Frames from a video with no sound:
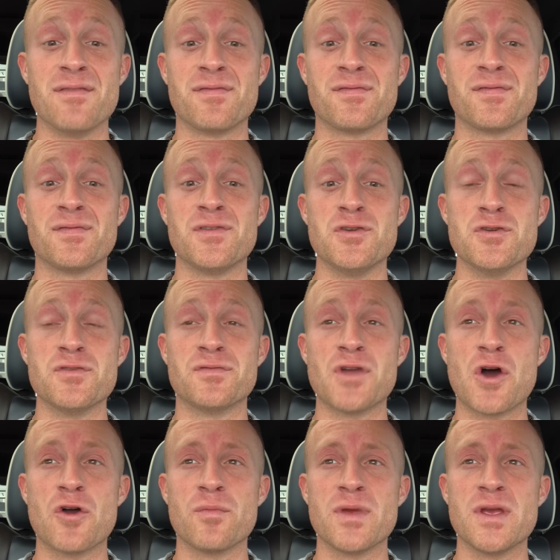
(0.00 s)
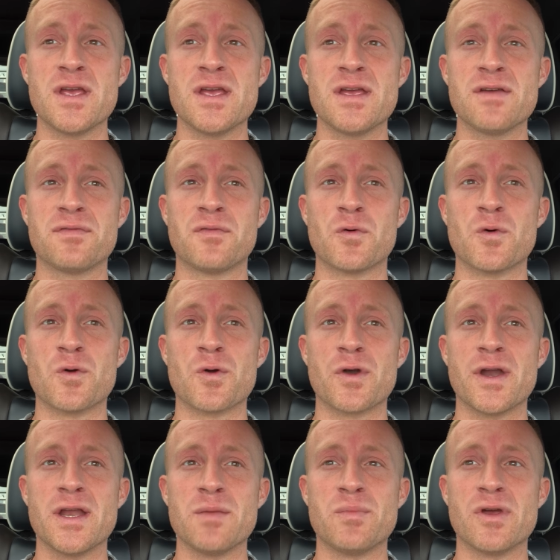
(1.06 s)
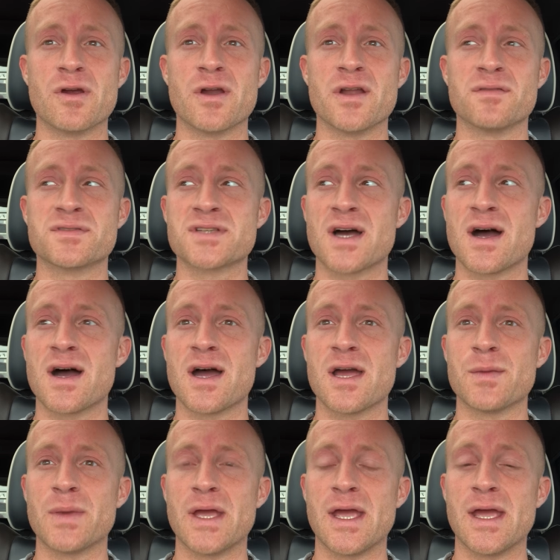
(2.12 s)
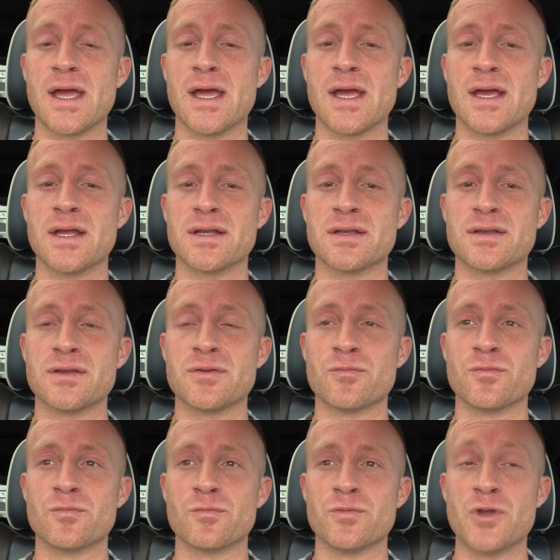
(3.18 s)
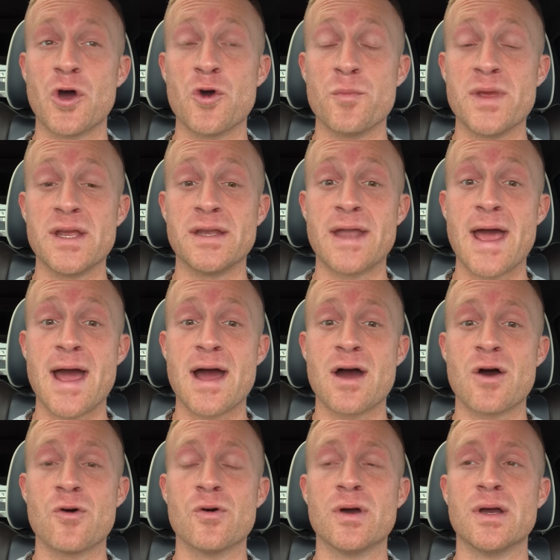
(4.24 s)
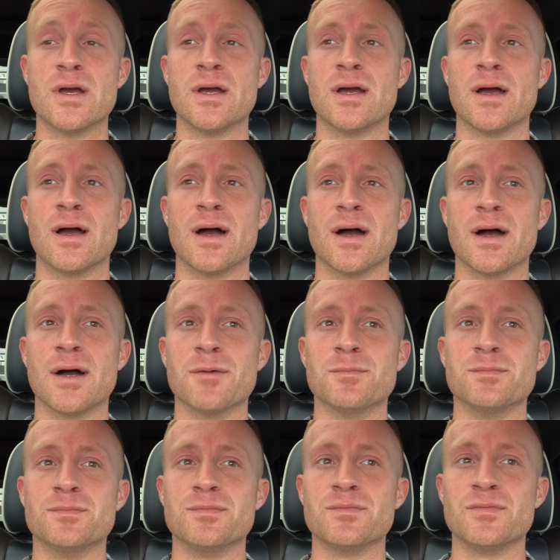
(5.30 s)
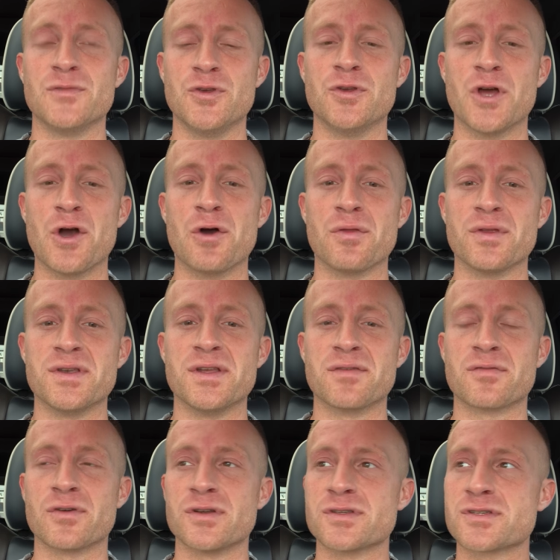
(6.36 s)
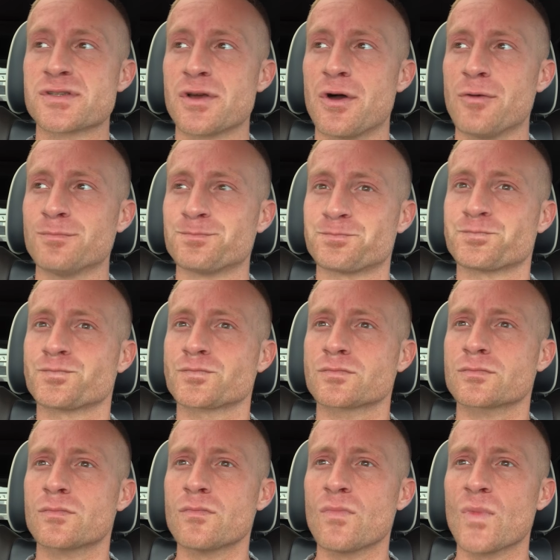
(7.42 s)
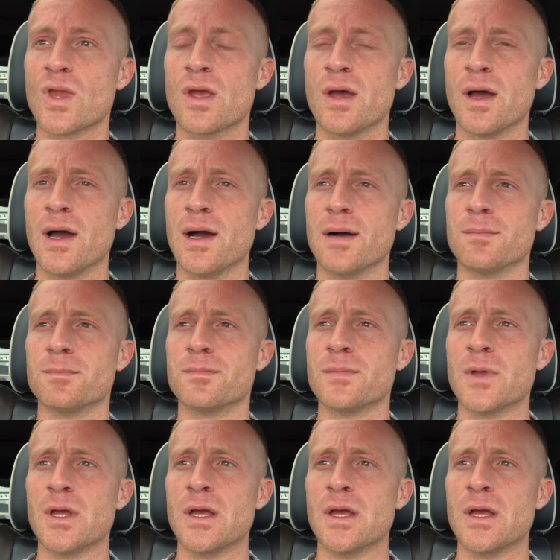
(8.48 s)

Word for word: if you've known me for any period of time and know me now, um, you know the difference. So, um,